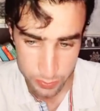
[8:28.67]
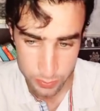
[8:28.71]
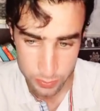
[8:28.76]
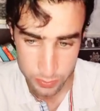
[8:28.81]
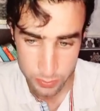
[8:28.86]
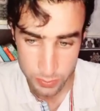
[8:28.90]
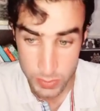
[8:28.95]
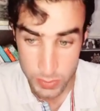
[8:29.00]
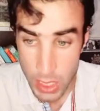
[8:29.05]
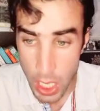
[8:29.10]

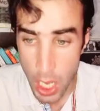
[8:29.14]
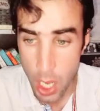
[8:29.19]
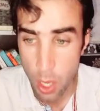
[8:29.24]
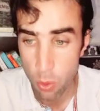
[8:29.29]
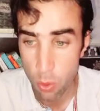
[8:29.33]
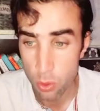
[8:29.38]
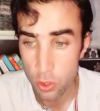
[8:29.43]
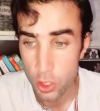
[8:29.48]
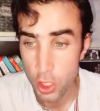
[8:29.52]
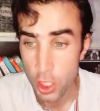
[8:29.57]

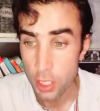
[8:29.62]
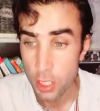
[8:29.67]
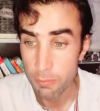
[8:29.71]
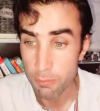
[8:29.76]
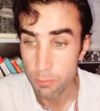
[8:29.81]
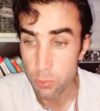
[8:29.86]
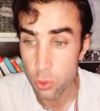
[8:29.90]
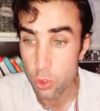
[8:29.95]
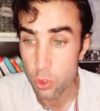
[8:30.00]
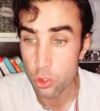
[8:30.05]
Now,
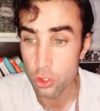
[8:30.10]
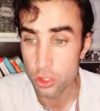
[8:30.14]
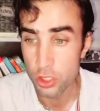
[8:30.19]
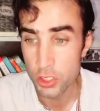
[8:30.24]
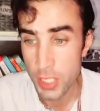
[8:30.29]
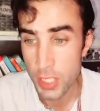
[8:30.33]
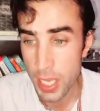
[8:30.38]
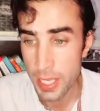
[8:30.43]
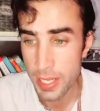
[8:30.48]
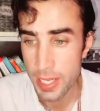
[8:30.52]
both
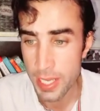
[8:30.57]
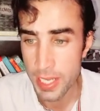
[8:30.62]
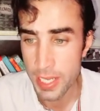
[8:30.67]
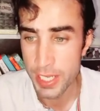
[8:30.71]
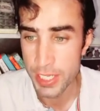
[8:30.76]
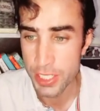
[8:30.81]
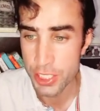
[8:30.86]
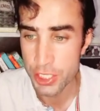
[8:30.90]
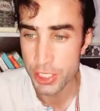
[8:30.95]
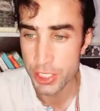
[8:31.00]
Nana
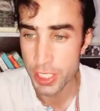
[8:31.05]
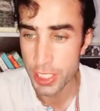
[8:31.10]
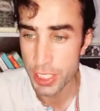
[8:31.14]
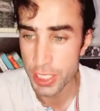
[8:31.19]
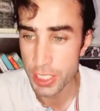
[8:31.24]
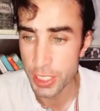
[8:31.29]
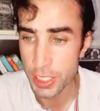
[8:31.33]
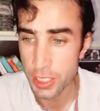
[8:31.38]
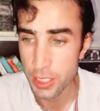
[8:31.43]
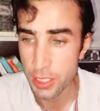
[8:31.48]
and
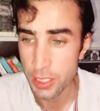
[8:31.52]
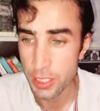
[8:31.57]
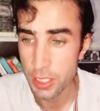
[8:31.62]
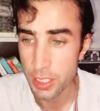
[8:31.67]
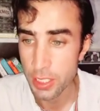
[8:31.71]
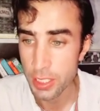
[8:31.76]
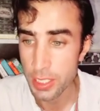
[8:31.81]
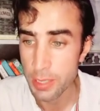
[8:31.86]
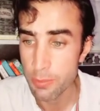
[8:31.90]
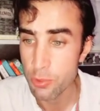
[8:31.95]
Jalil
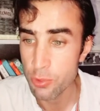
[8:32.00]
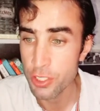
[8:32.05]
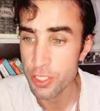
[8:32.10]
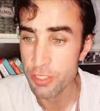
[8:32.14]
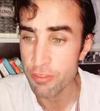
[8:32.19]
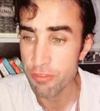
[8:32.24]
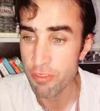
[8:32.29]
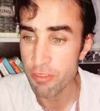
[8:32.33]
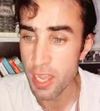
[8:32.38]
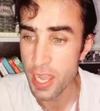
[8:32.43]

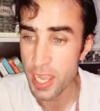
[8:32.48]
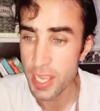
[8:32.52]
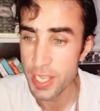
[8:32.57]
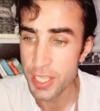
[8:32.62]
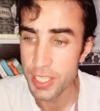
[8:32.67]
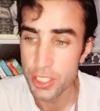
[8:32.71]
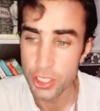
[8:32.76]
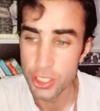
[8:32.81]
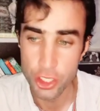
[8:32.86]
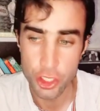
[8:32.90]

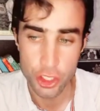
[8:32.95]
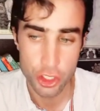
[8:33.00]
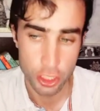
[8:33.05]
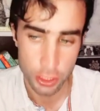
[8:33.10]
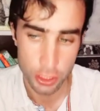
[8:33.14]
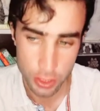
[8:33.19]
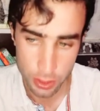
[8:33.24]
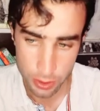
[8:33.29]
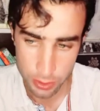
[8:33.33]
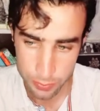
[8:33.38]
commodify each
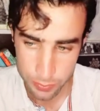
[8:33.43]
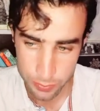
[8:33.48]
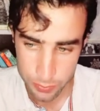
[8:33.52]
other.